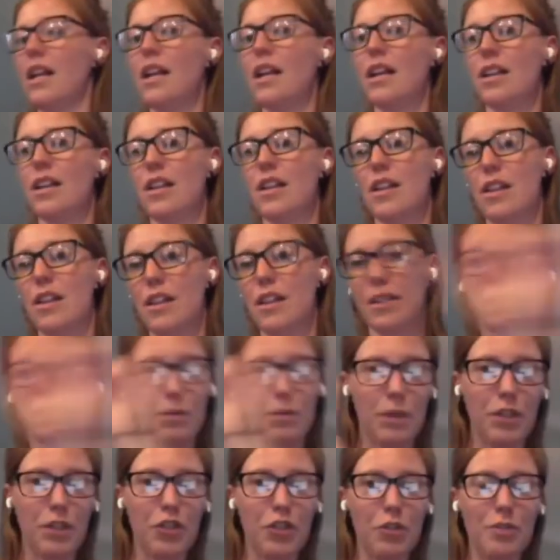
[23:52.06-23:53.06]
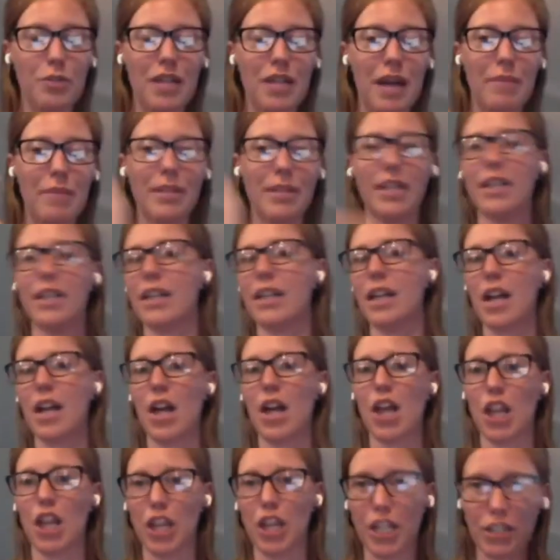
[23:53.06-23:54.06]
This is where the trip is happening.
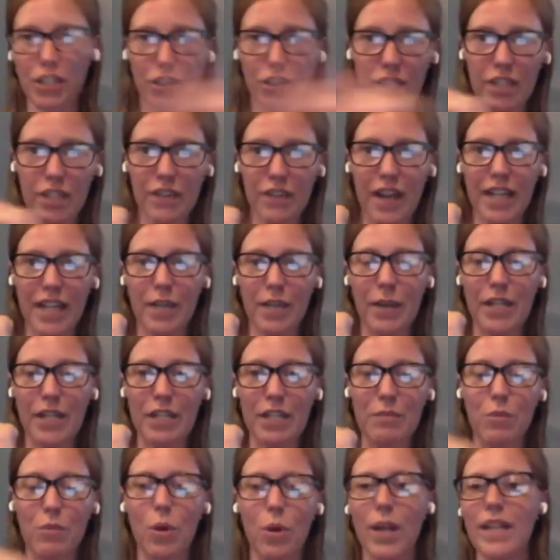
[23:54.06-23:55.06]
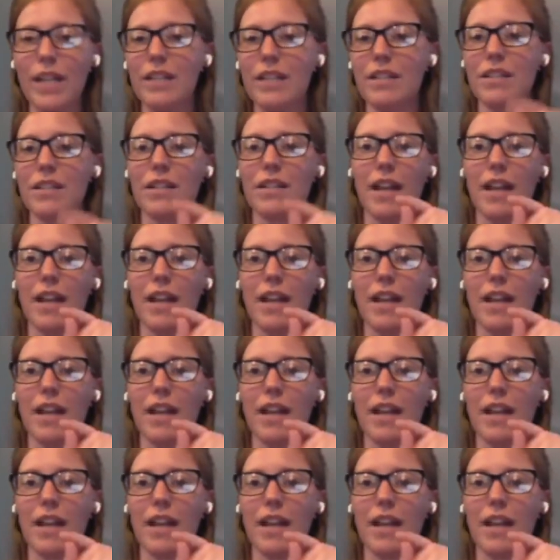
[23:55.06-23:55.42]
These are the evacuation points,